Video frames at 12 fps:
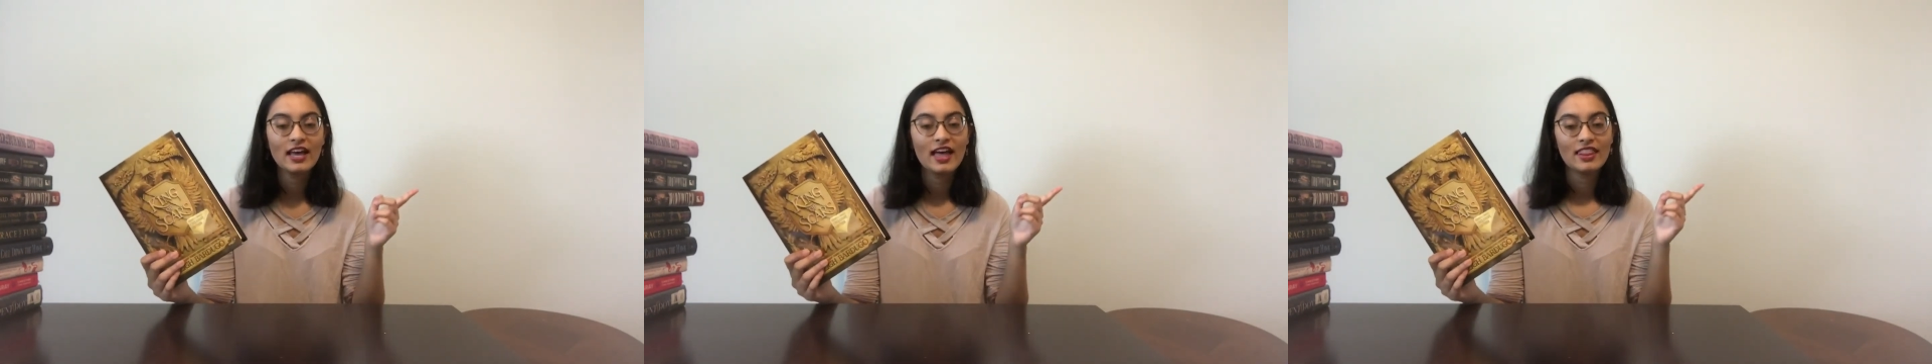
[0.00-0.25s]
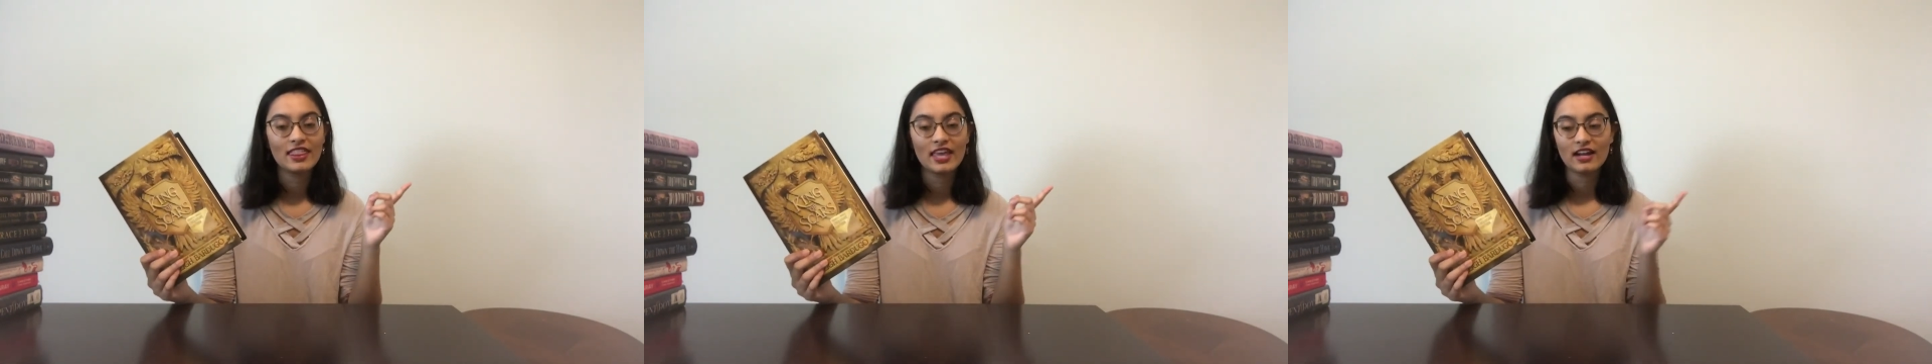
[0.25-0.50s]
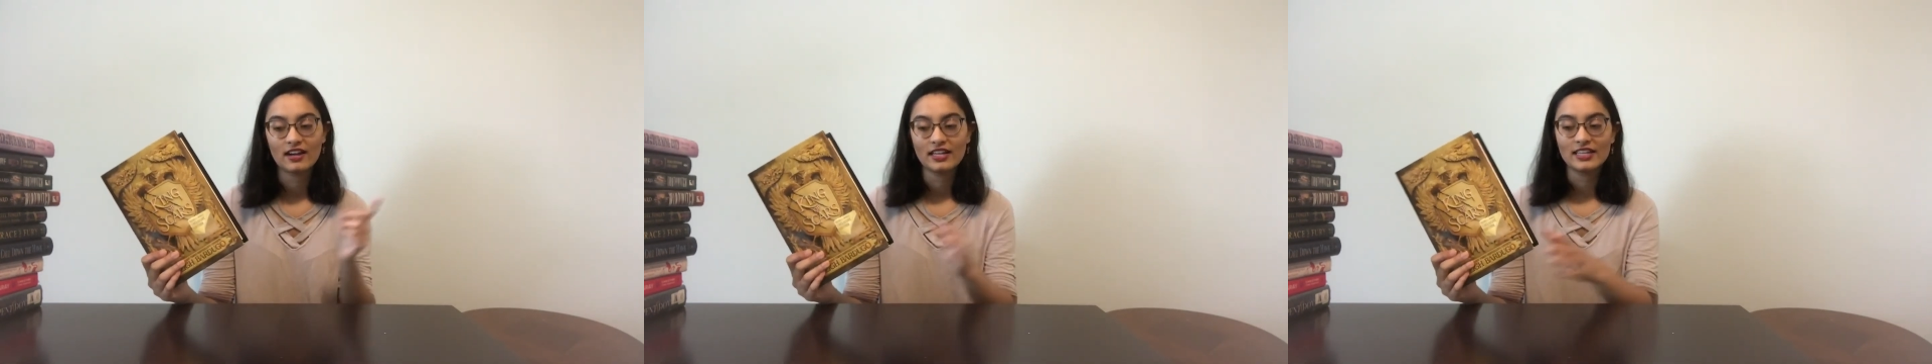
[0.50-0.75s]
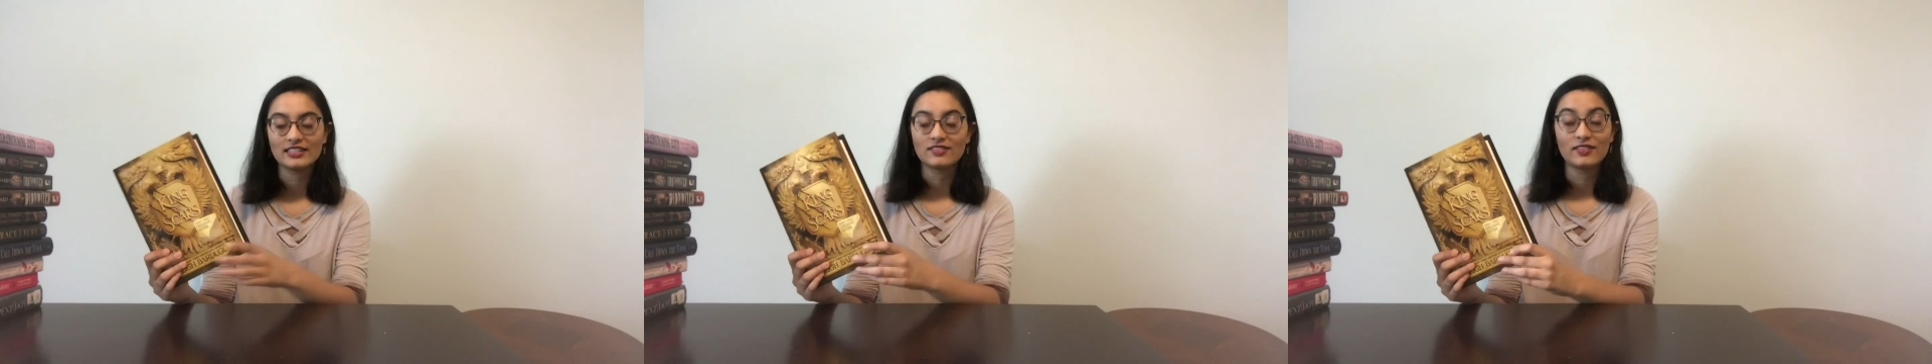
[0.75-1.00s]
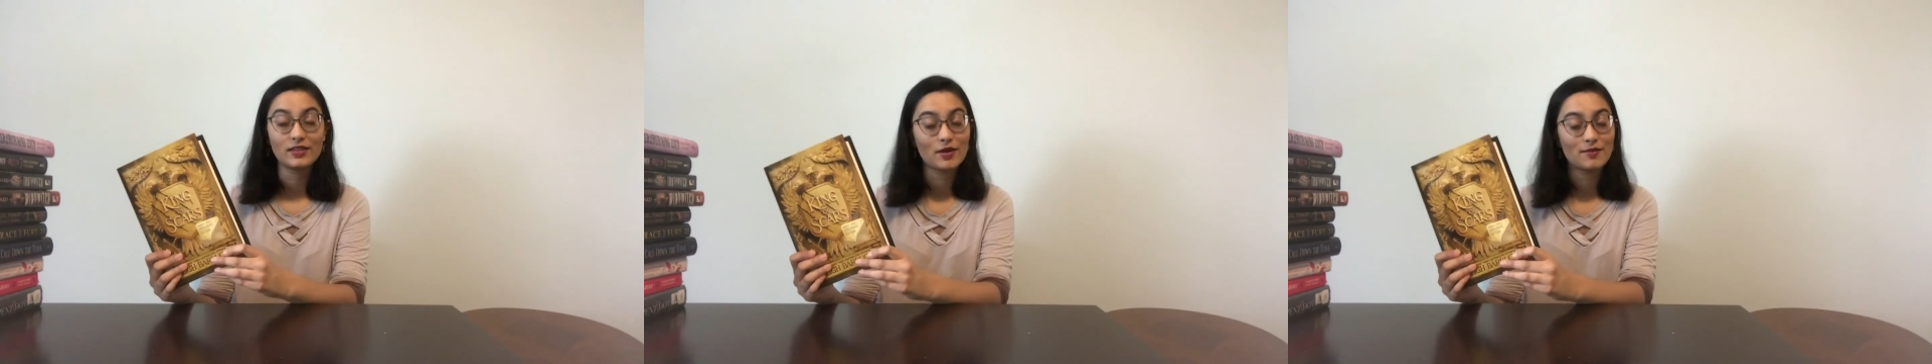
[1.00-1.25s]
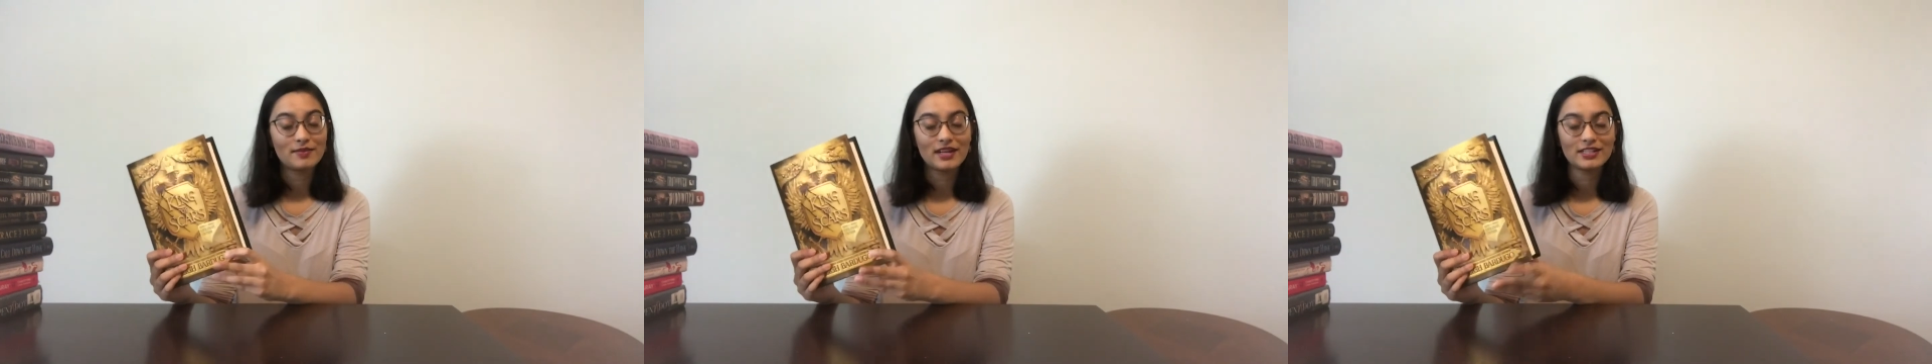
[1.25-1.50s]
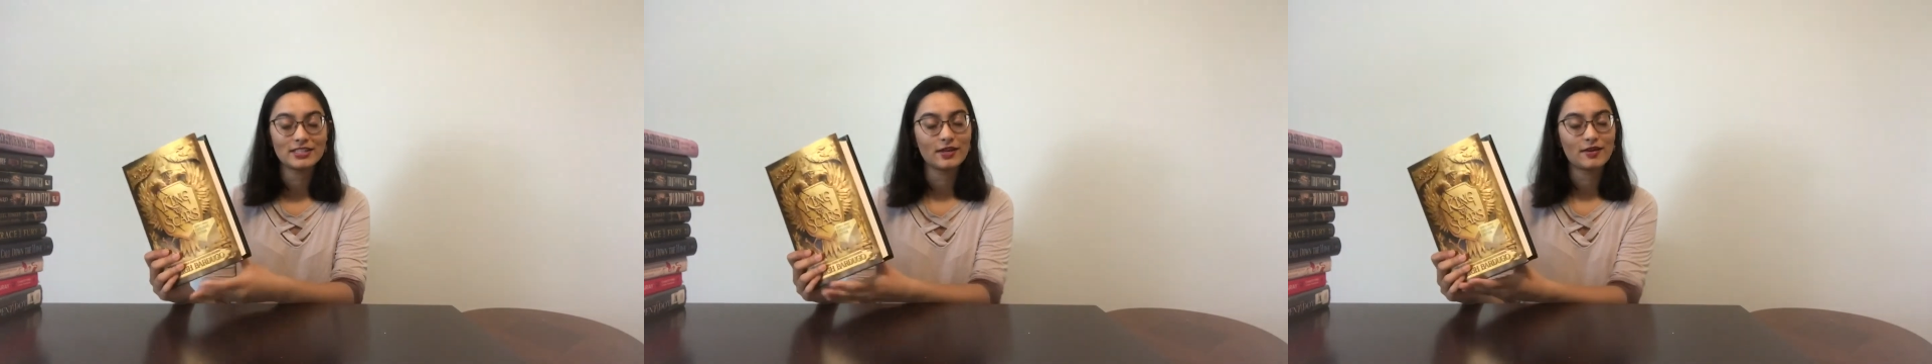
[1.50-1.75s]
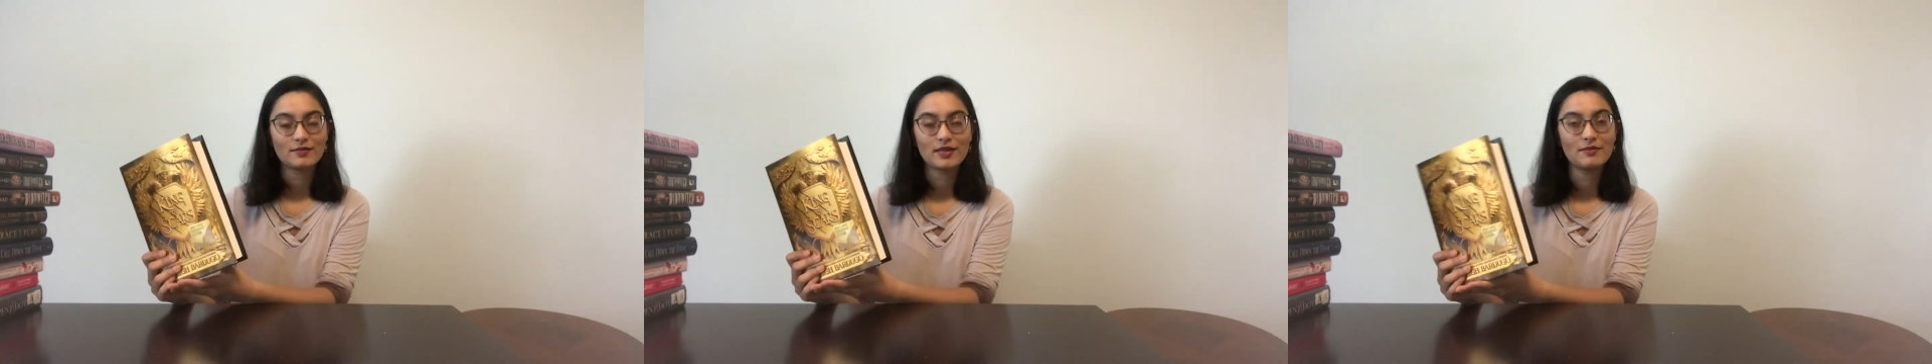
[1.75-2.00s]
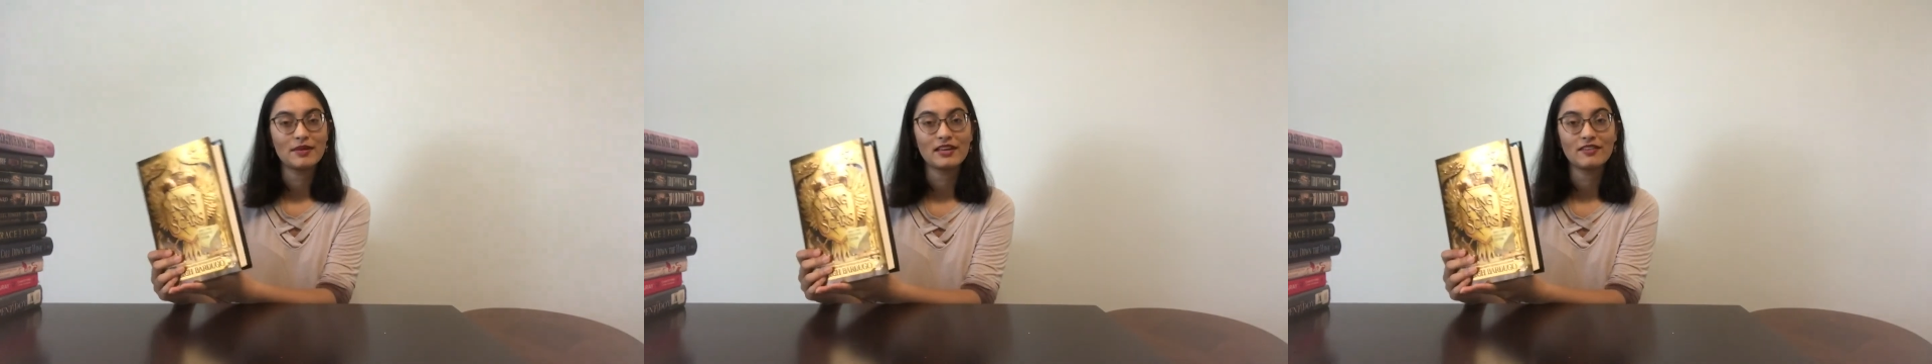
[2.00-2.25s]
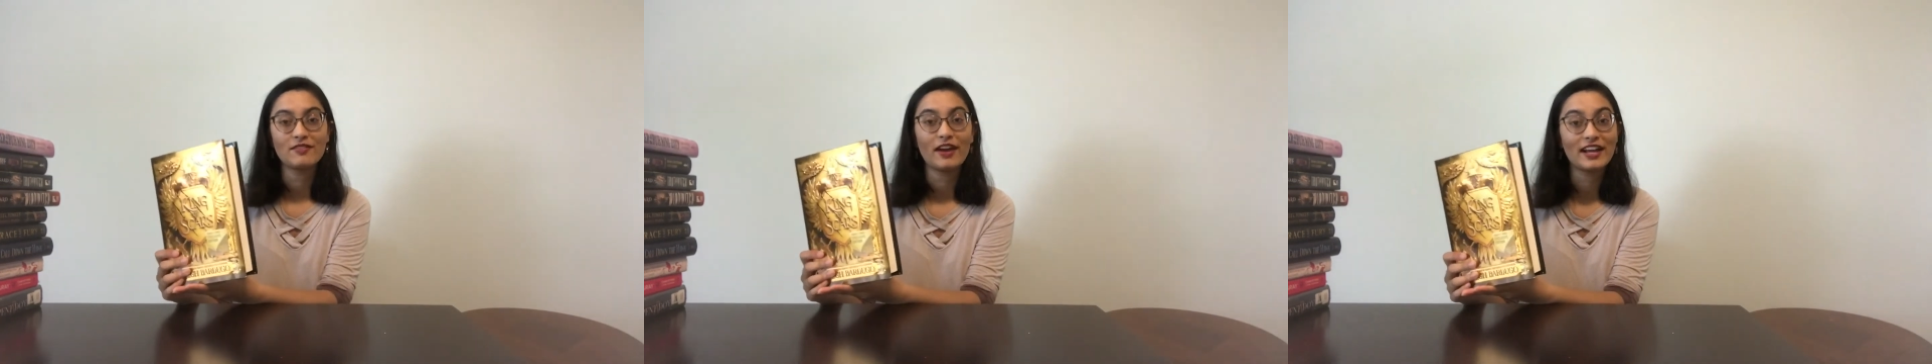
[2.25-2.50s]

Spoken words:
there is a video up there showing me being very